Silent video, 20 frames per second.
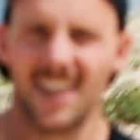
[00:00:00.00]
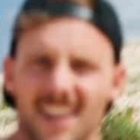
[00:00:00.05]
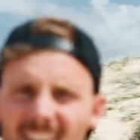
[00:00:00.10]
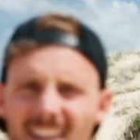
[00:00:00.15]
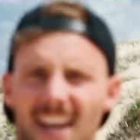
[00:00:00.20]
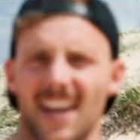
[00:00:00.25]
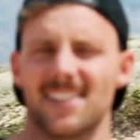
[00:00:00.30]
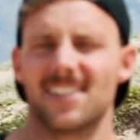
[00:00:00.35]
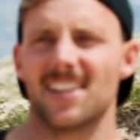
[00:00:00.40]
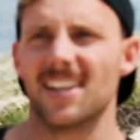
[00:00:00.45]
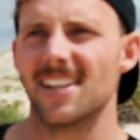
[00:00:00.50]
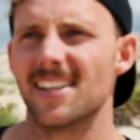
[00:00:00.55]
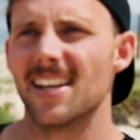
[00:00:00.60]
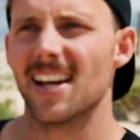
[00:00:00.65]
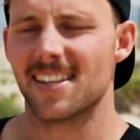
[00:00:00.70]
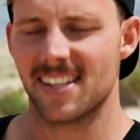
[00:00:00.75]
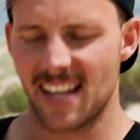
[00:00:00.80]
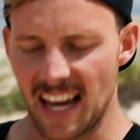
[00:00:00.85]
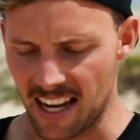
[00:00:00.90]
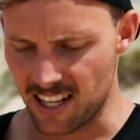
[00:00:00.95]
Okay, so that's our
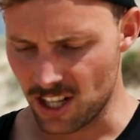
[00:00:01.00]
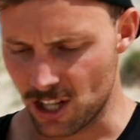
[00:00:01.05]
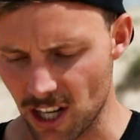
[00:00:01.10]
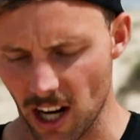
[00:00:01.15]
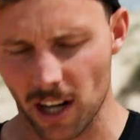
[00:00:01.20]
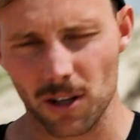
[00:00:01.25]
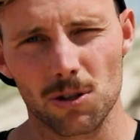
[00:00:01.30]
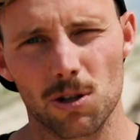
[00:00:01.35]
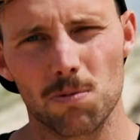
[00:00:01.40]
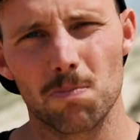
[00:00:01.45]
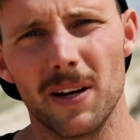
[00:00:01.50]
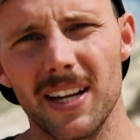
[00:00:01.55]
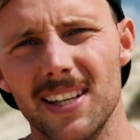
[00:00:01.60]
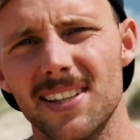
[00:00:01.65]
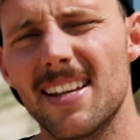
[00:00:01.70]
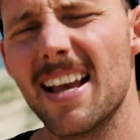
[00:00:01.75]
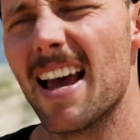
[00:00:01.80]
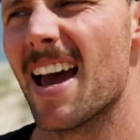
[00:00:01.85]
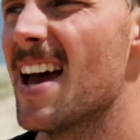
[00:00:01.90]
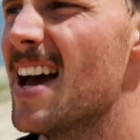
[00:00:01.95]
10 shuttle
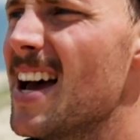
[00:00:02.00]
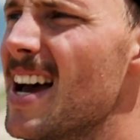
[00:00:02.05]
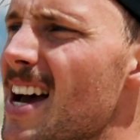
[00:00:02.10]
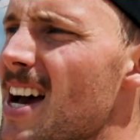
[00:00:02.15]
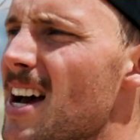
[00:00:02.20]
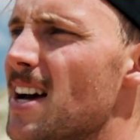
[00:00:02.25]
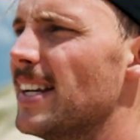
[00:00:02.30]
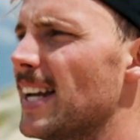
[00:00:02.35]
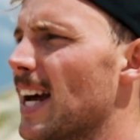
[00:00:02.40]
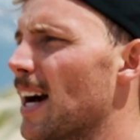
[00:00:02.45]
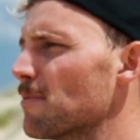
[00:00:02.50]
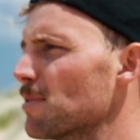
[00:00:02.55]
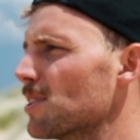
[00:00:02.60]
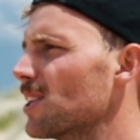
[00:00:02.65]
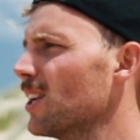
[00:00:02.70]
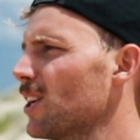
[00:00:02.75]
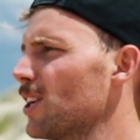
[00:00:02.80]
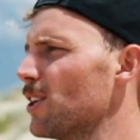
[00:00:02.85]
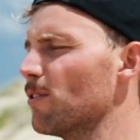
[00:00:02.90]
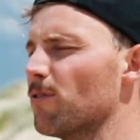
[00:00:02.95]
sprints. Now I'm just
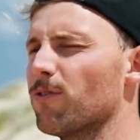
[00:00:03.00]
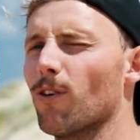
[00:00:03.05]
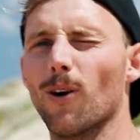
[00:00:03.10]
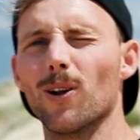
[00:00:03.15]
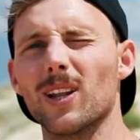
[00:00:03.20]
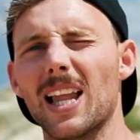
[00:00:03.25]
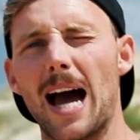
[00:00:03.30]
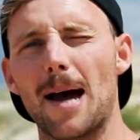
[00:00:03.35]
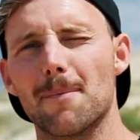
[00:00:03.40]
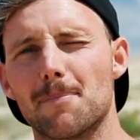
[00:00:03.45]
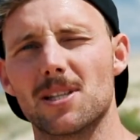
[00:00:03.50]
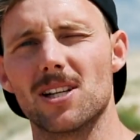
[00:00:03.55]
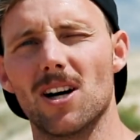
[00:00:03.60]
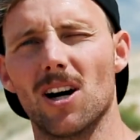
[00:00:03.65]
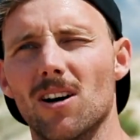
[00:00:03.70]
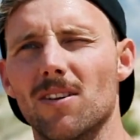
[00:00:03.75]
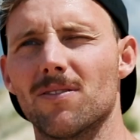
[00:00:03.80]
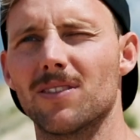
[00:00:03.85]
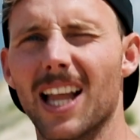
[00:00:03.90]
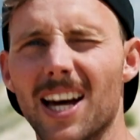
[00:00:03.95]
gonna do 4 laps
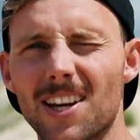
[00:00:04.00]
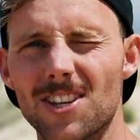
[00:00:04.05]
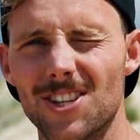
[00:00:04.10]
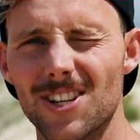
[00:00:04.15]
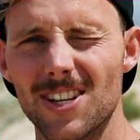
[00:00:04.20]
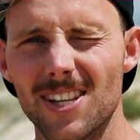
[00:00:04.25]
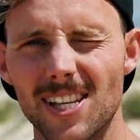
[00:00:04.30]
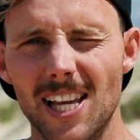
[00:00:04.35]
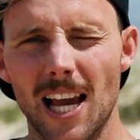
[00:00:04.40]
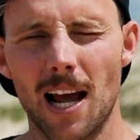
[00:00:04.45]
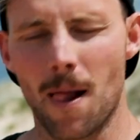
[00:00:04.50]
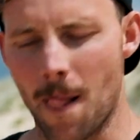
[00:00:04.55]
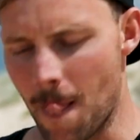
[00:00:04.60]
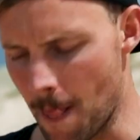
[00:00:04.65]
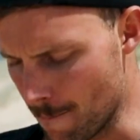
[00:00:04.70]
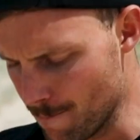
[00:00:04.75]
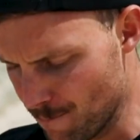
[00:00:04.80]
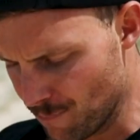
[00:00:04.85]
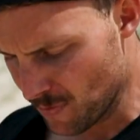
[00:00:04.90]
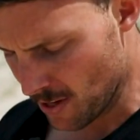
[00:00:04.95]
of lunges,
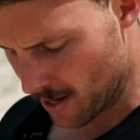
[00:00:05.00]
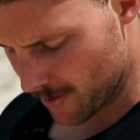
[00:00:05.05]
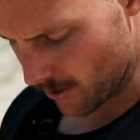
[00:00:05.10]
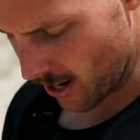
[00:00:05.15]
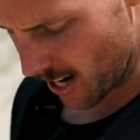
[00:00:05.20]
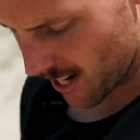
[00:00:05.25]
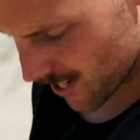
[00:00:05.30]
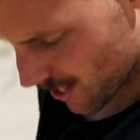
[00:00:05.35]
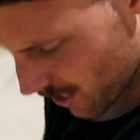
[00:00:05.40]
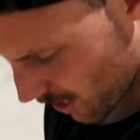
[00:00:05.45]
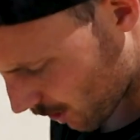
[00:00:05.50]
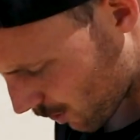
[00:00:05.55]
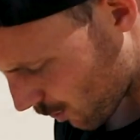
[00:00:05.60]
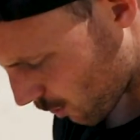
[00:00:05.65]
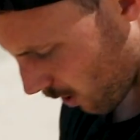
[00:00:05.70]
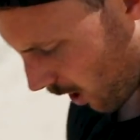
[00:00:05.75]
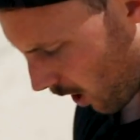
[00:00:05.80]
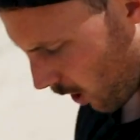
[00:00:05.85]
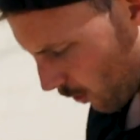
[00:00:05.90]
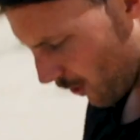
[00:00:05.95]
nice and
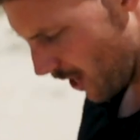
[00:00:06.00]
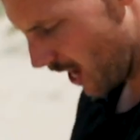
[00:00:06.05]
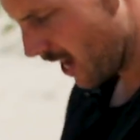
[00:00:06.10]
controlled.